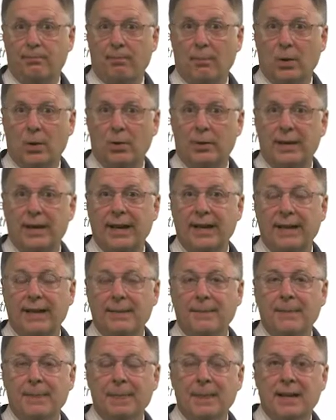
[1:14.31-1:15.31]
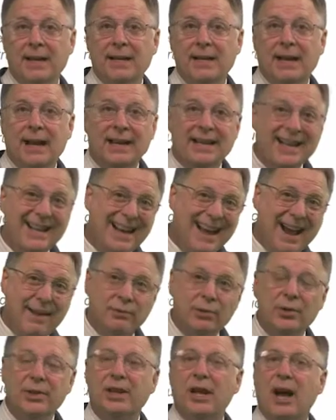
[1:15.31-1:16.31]
okay? And then
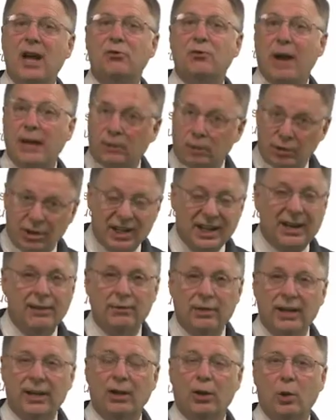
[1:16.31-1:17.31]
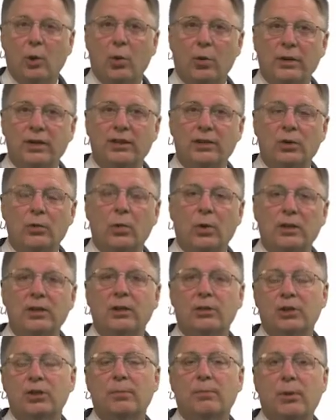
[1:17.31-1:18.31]
after the contractor did everything according to what
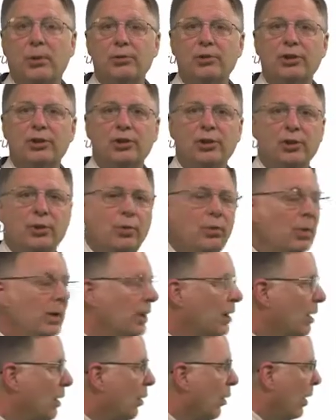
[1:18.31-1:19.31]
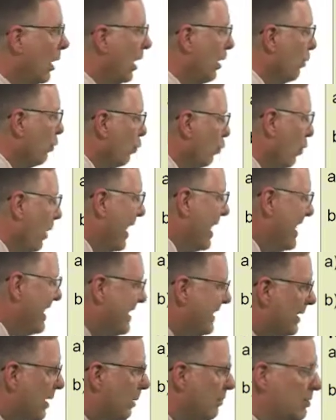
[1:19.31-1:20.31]
they're supposed to do,
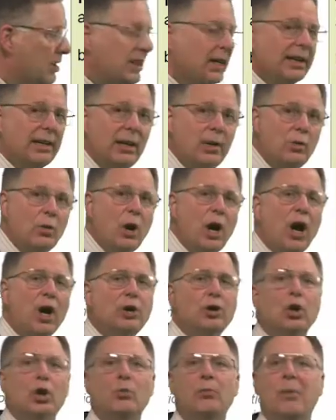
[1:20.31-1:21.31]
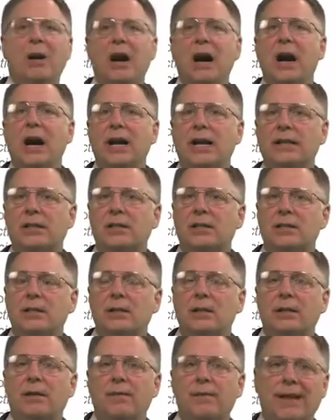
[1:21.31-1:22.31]
rain comes in and undermines
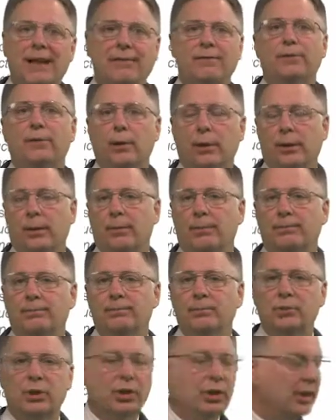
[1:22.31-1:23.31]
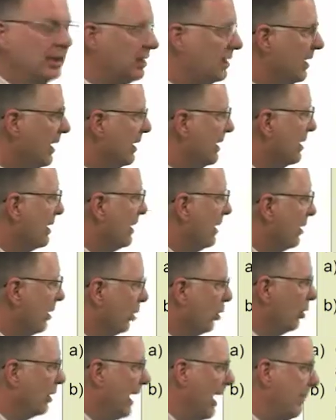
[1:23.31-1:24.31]
that footer. So you can kind of see the
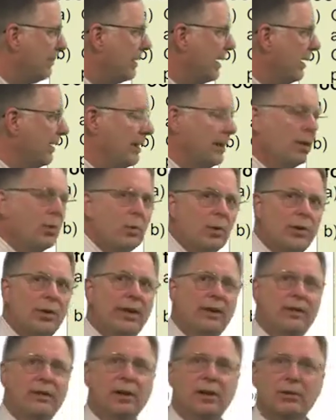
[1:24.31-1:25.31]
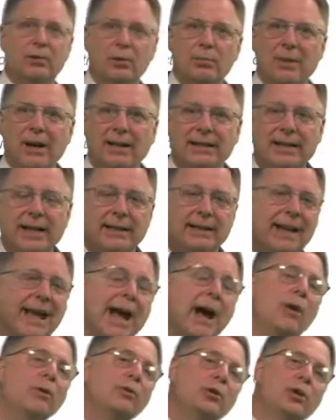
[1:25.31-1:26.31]
little gap down here where they undermine that.
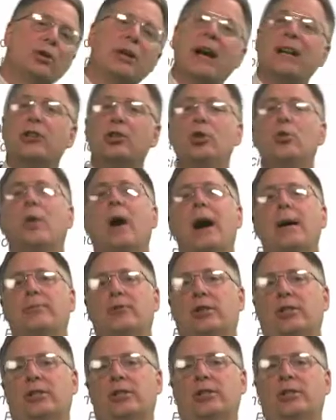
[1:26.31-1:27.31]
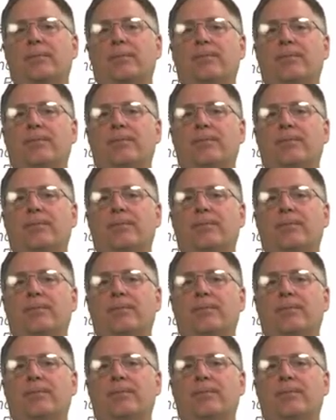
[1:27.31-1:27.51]
Now, you've got two options.